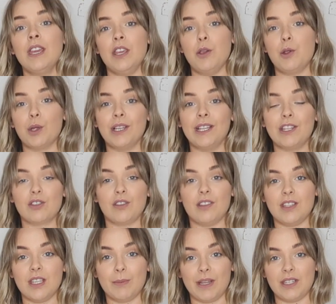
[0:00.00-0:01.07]
You can literally
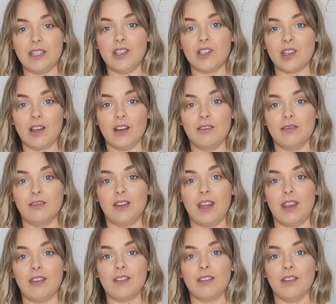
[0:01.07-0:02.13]
see my t-shirt
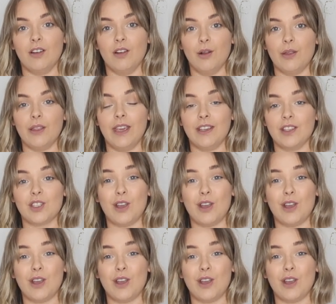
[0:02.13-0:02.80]
underneath the whole thing.